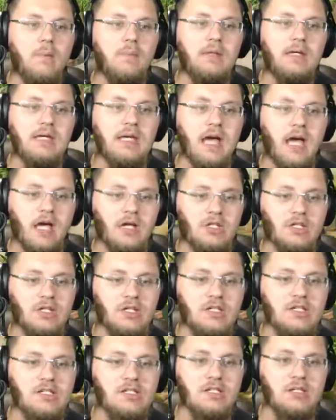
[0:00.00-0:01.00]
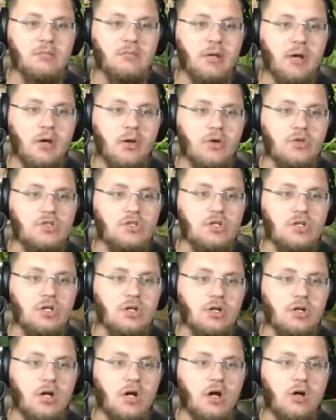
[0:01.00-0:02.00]
big he actually is in comparison to
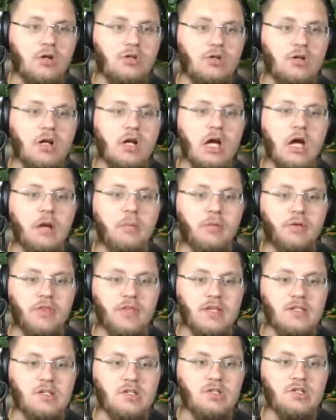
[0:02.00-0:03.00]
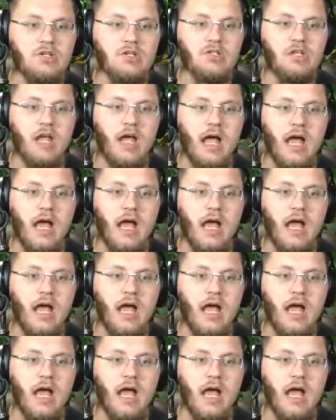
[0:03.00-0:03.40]
your character. But this is just an